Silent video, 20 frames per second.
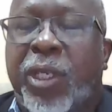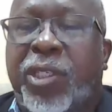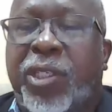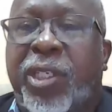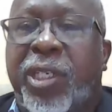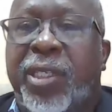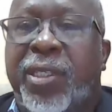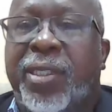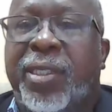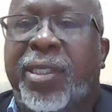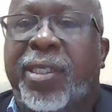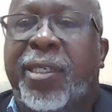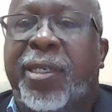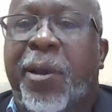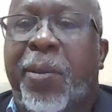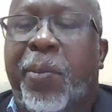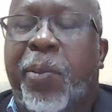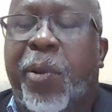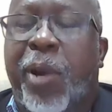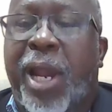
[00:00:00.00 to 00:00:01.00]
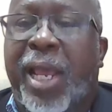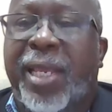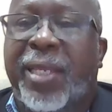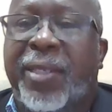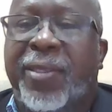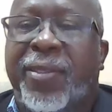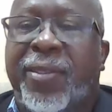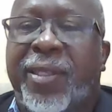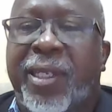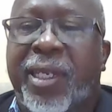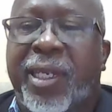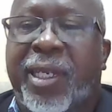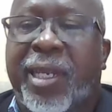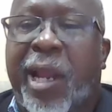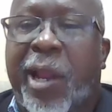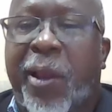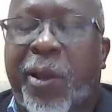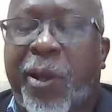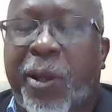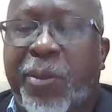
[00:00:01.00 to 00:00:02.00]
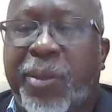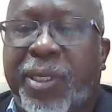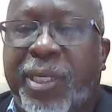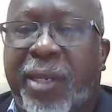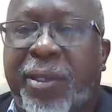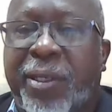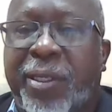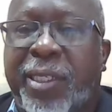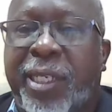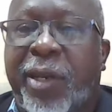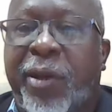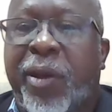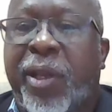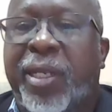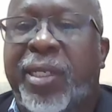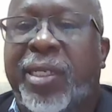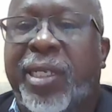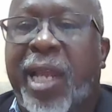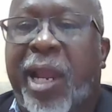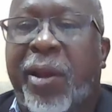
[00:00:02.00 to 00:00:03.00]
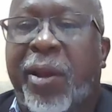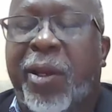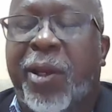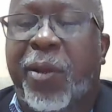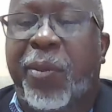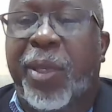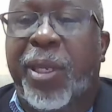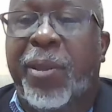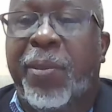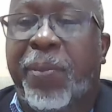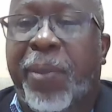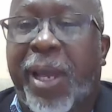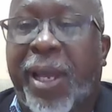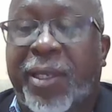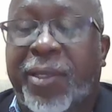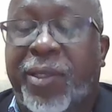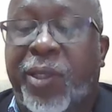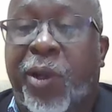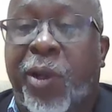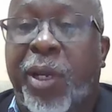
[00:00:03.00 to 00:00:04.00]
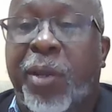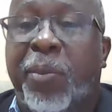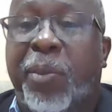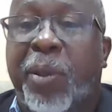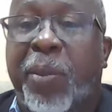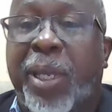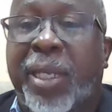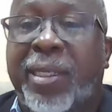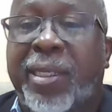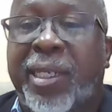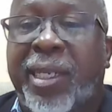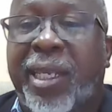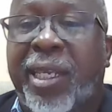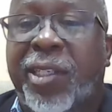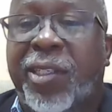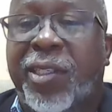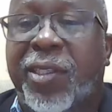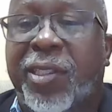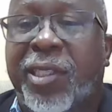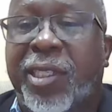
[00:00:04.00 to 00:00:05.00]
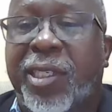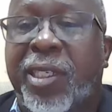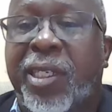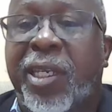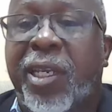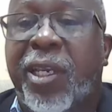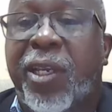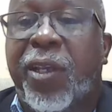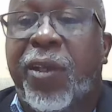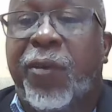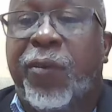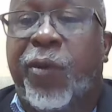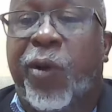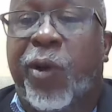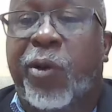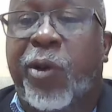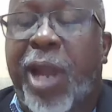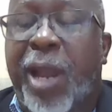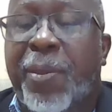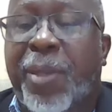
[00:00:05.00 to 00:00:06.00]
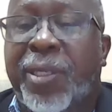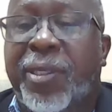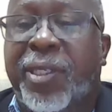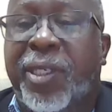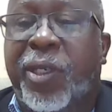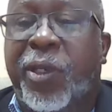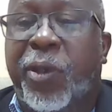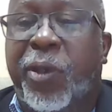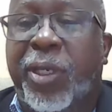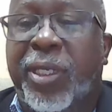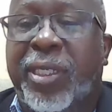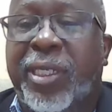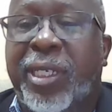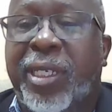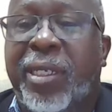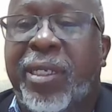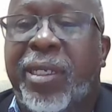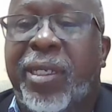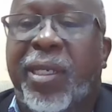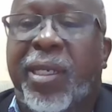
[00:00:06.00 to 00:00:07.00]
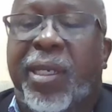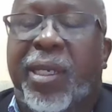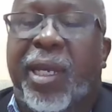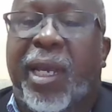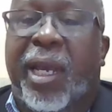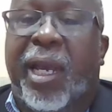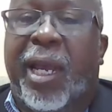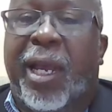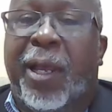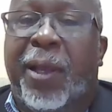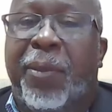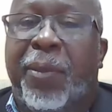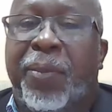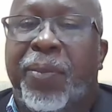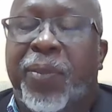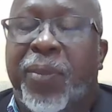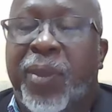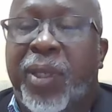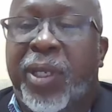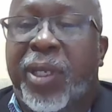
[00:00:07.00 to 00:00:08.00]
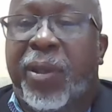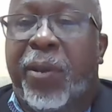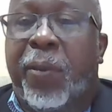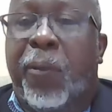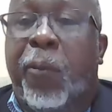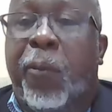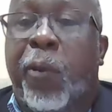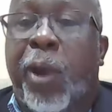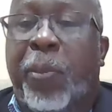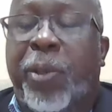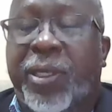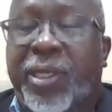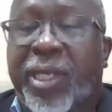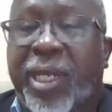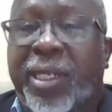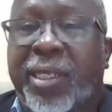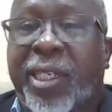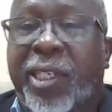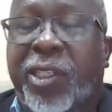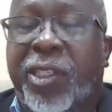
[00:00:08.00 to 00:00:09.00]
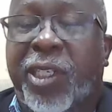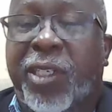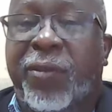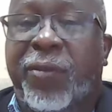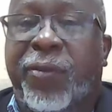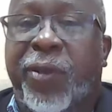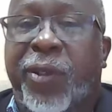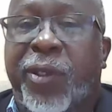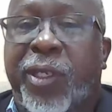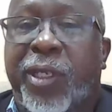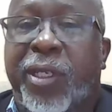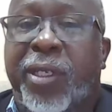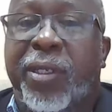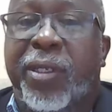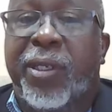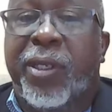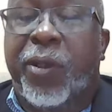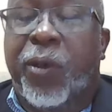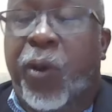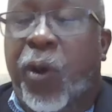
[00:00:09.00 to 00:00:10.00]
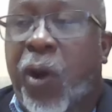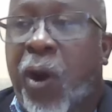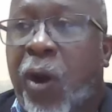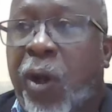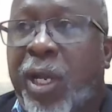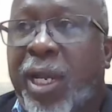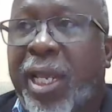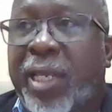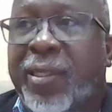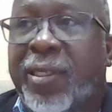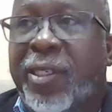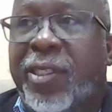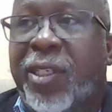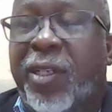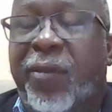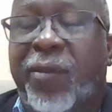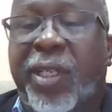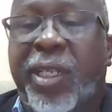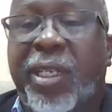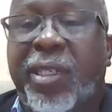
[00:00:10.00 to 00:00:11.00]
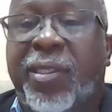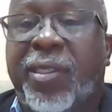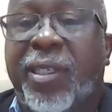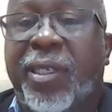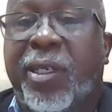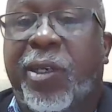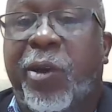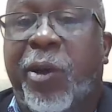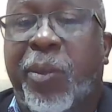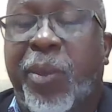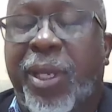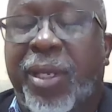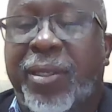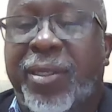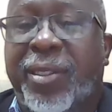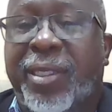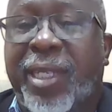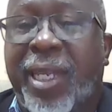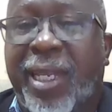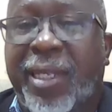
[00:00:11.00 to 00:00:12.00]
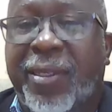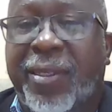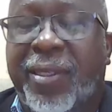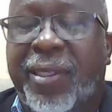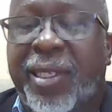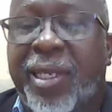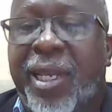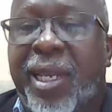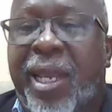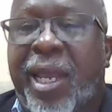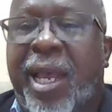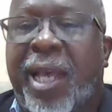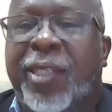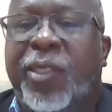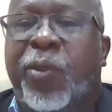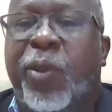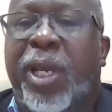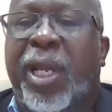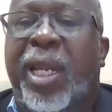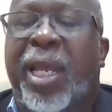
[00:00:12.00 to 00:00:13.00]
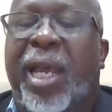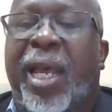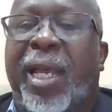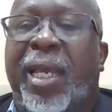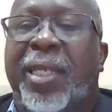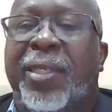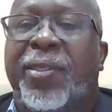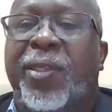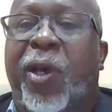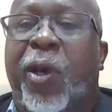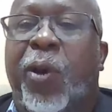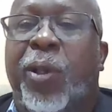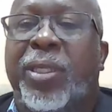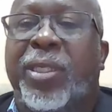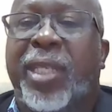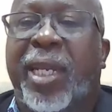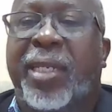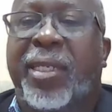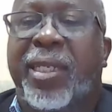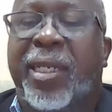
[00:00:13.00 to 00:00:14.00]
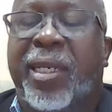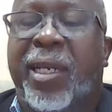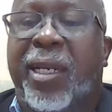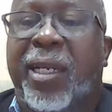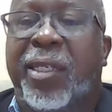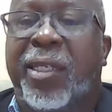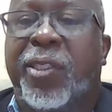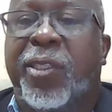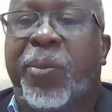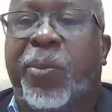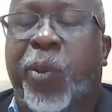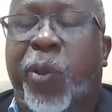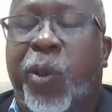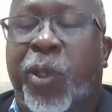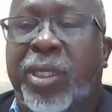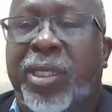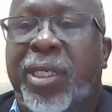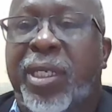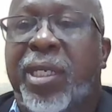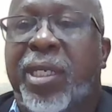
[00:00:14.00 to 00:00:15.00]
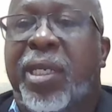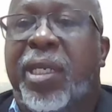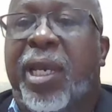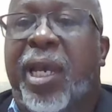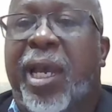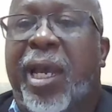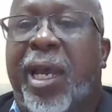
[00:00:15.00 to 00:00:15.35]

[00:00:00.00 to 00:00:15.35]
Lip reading: which is comprised the CARICOM Secretariat, CARICOM Impacts, or Implementing Agency for Crime and Security, representation for the Organization of the Eastern Caribbean States, as well as our technical support